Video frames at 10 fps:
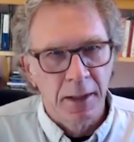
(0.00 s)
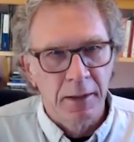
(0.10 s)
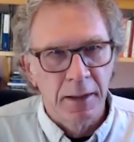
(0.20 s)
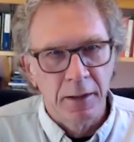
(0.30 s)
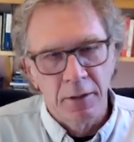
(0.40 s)

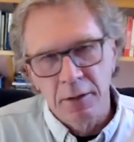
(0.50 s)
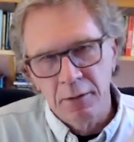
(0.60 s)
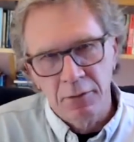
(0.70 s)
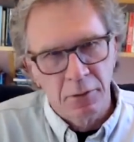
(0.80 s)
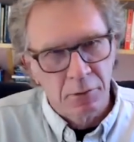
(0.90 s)
And
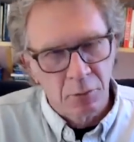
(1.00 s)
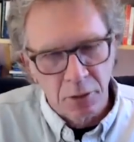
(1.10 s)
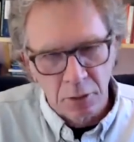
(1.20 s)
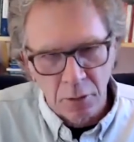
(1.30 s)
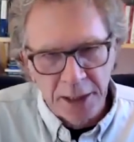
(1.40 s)

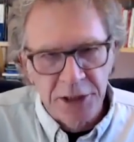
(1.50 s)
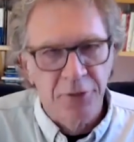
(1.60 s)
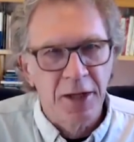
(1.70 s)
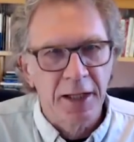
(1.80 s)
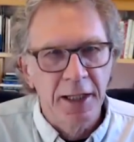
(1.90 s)
the crazy
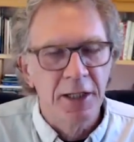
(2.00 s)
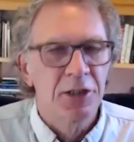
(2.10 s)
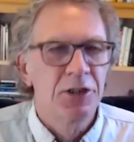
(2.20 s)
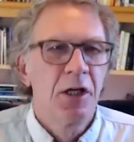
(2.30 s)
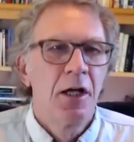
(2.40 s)
thing
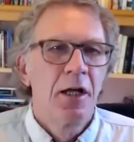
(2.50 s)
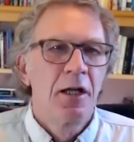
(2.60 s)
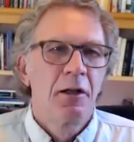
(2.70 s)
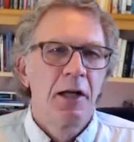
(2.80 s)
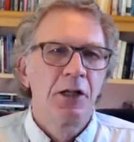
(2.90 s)
is,
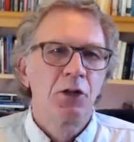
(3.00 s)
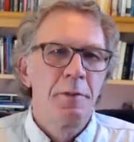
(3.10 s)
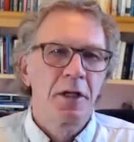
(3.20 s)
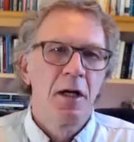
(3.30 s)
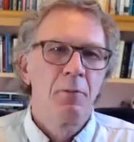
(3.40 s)
as we
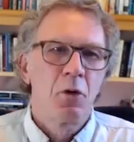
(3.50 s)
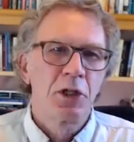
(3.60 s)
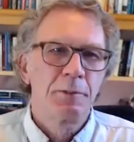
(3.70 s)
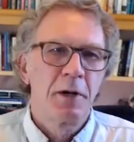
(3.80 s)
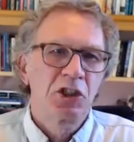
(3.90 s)
become more
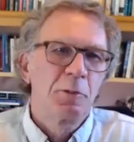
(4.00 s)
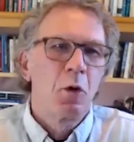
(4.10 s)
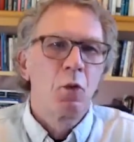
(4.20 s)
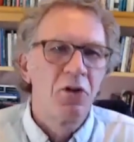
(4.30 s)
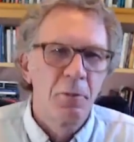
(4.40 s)
responsible,
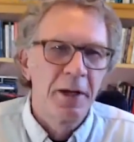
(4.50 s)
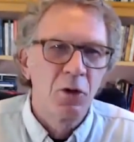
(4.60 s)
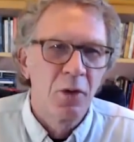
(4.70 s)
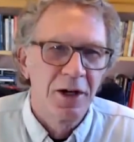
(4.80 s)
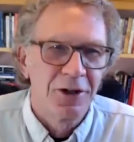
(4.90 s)
we're the big
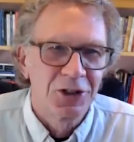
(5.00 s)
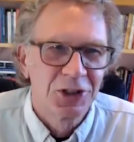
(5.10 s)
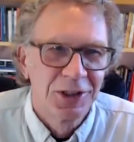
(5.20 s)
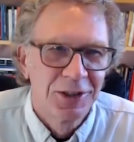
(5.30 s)
winners,